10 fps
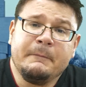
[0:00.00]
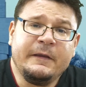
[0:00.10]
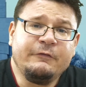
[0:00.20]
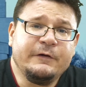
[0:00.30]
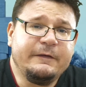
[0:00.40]
but
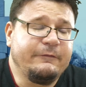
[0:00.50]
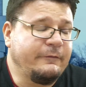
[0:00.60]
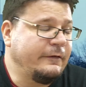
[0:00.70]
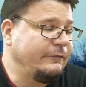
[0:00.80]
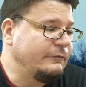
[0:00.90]
let's read the
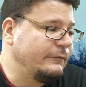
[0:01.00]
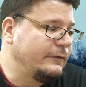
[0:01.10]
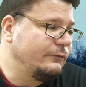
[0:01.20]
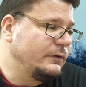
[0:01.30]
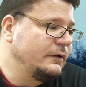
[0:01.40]
solicit for
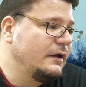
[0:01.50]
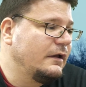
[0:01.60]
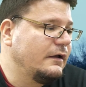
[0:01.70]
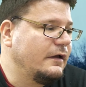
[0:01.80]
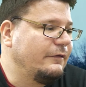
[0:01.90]
this one.
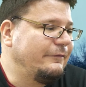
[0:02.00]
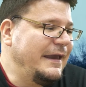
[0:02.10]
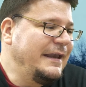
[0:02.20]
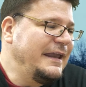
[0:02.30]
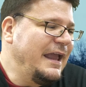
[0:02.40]

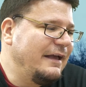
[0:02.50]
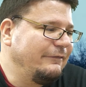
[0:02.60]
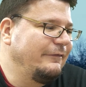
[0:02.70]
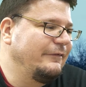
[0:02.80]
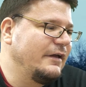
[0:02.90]
Zadie
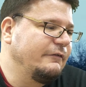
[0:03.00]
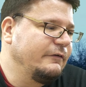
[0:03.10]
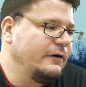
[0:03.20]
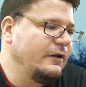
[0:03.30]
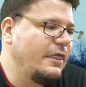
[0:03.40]
has
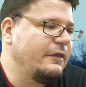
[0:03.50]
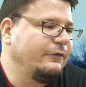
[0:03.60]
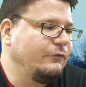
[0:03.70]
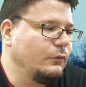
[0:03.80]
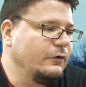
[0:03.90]
discovered the
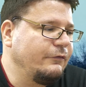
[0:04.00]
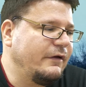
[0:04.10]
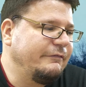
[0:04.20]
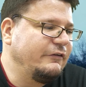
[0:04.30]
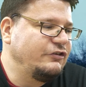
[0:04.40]
source
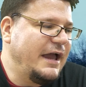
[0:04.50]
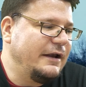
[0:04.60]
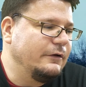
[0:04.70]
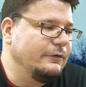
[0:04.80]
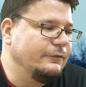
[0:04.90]
of the
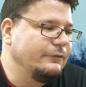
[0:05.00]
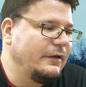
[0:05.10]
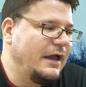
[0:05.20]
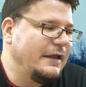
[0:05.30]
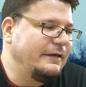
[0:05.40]
shadows
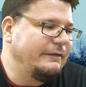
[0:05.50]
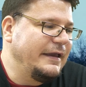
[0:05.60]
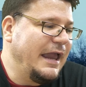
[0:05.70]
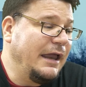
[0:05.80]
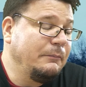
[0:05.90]
and that
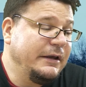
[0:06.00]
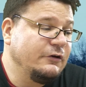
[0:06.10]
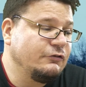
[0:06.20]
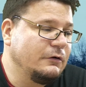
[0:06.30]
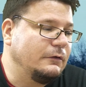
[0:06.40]
they can be
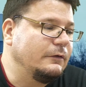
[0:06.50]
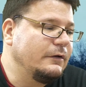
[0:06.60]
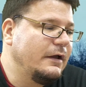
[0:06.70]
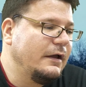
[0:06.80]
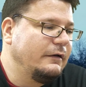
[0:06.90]

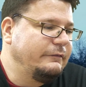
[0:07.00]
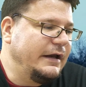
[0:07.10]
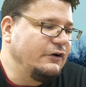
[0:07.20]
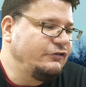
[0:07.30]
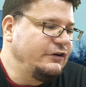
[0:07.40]
controlled.
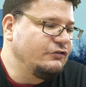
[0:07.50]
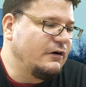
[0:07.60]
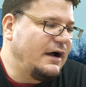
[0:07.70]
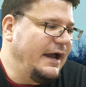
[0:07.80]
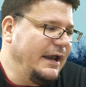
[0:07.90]
Dare she
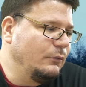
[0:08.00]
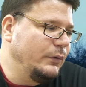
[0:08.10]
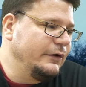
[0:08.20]
try and